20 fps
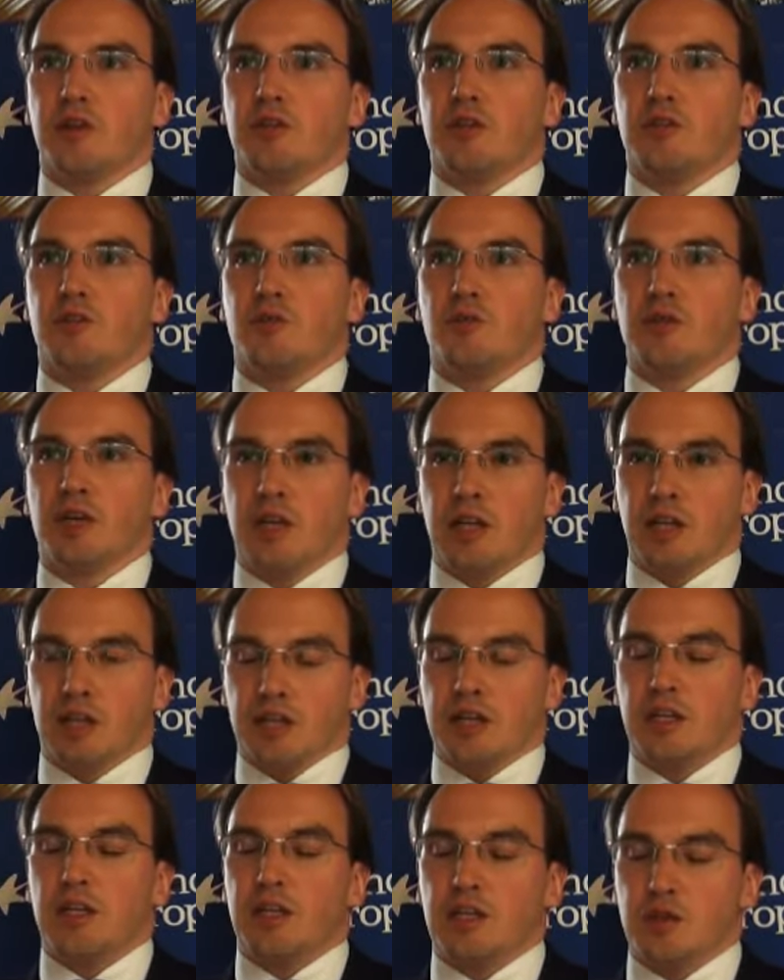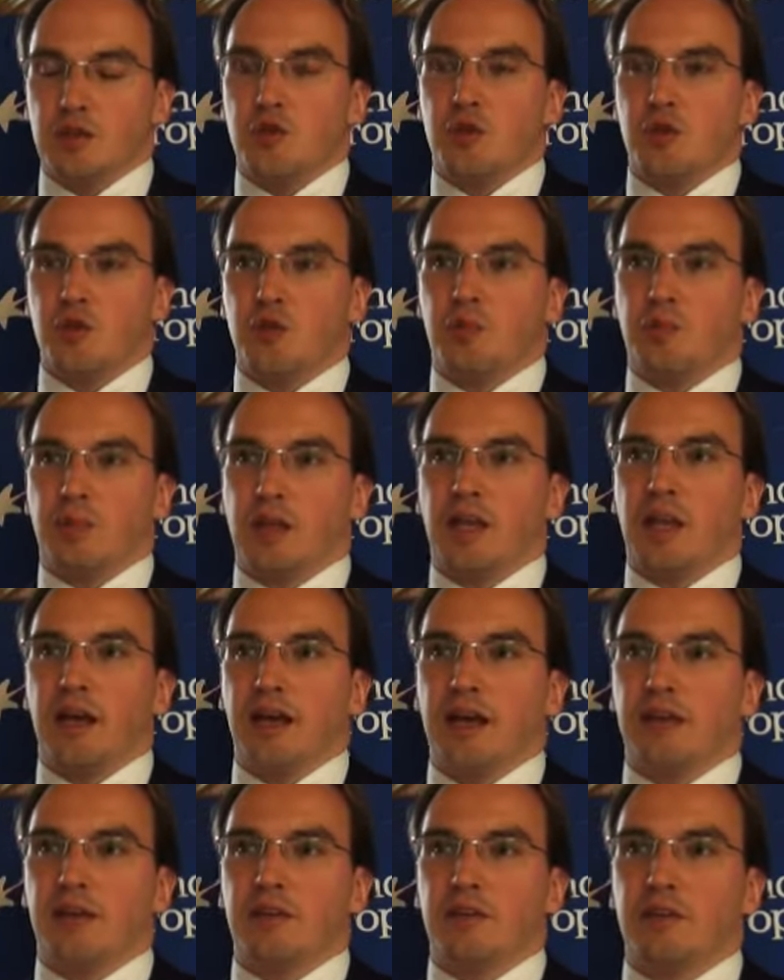you really need to
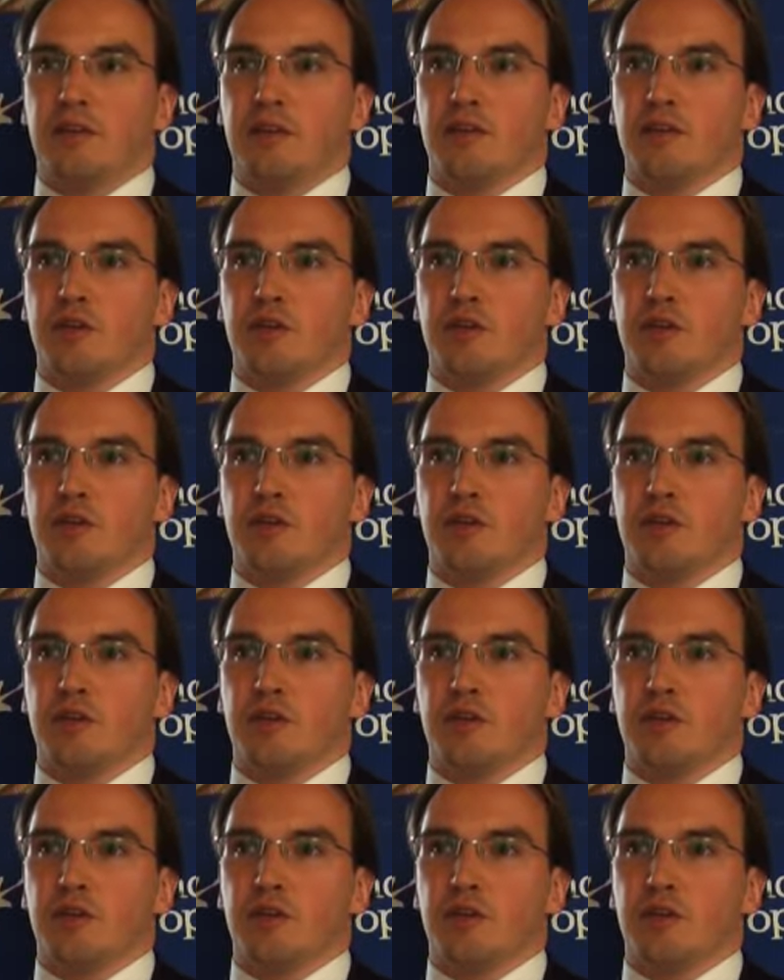plan